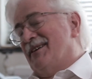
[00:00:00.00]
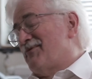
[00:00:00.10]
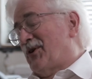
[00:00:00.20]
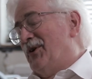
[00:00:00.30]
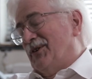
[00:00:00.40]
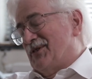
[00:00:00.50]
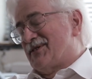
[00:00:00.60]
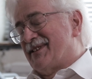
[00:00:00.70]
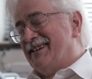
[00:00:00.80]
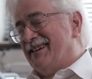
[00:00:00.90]
Of
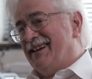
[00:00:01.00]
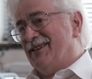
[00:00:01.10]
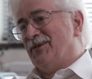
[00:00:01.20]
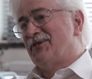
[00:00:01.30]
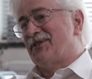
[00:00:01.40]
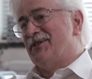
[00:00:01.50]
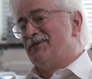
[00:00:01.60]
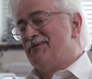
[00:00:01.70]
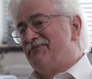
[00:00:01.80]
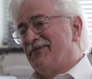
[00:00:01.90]
course, it
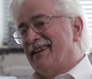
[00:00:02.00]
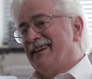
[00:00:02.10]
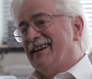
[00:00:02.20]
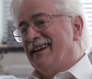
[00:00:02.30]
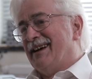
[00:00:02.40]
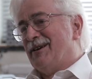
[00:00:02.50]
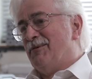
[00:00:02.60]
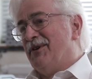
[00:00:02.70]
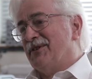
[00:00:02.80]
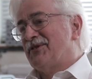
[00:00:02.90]
also
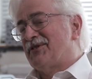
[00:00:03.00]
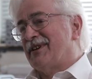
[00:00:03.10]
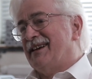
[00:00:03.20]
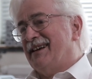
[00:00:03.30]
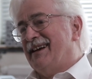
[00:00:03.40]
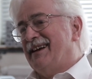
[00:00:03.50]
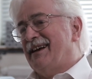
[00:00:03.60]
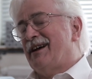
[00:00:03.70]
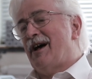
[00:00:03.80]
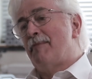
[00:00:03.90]
was
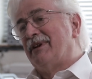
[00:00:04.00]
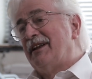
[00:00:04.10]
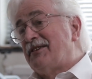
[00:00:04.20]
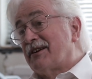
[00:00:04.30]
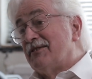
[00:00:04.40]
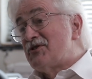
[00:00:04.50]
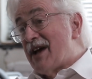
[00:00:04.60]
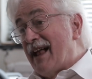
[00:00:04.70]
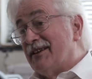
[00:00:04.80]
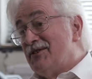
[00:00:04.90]
a political
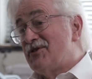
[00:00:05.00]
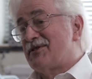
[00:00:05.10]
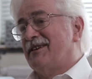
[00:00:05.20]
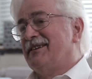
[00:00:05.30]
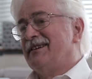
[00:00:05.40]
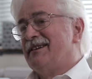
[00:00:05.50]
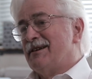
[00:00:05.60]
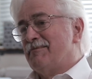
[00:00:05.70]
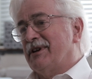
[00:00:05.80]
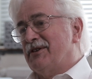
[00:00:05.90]
challenge
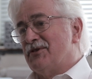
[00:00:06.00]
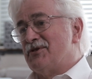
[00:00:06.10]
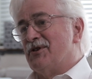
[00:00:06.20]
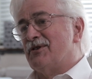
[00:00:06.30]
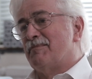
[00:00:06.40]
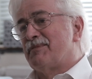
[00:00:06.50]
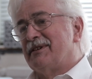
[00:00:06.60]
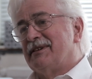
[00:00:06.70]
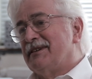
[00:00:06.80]
because Europe